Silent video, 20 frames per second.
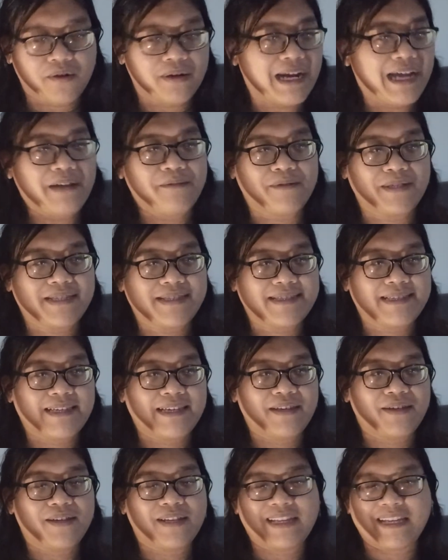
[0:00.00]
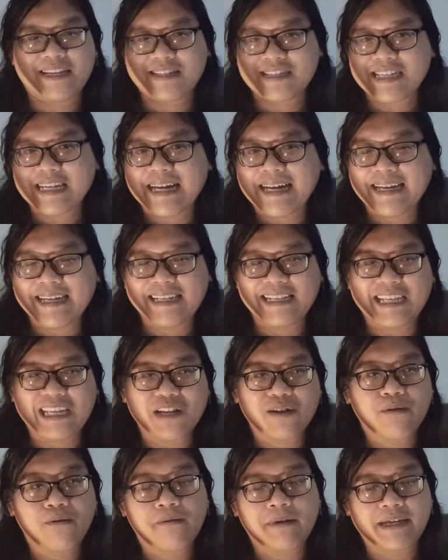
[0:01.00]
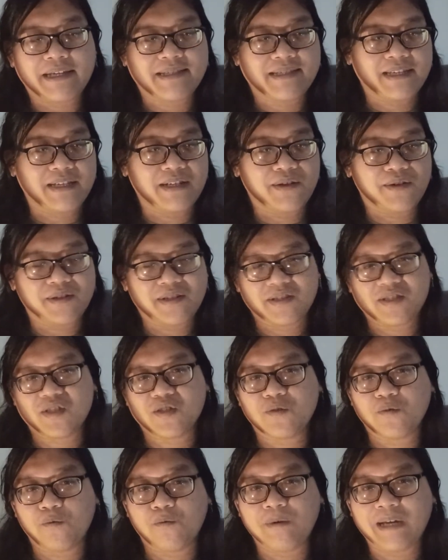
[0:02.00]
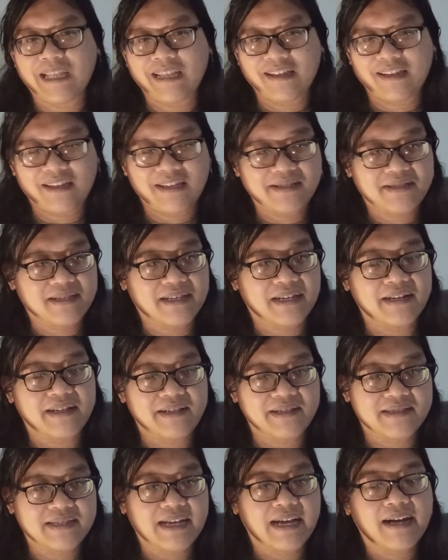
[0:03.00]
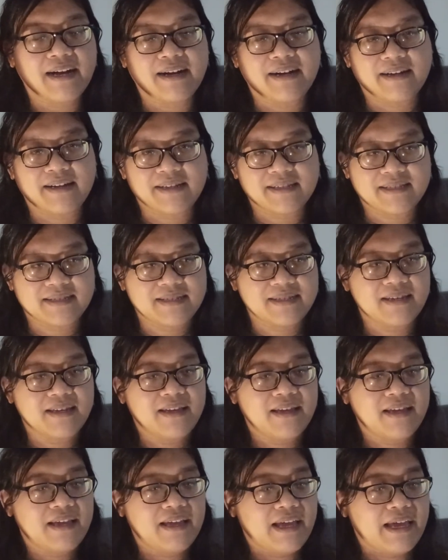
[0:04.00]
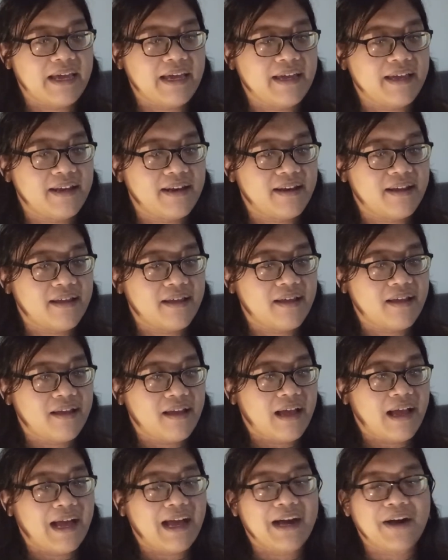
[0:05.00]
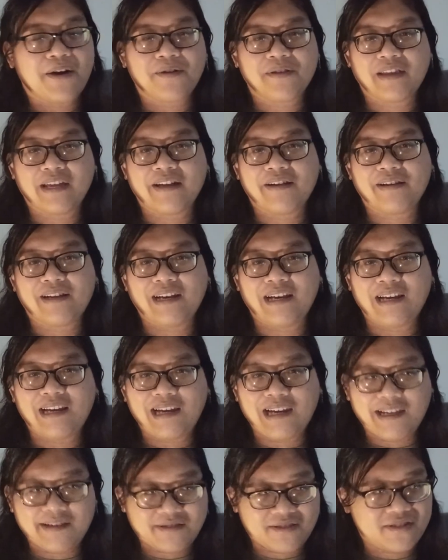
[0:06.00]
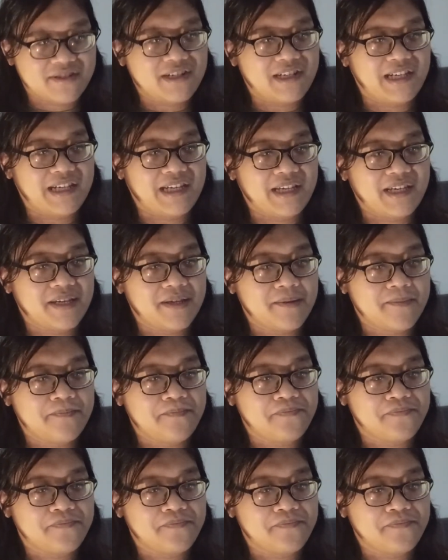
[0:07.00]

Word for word: or I would say, you know, their tiny quest in order to win this girl's heart, and how they're literally,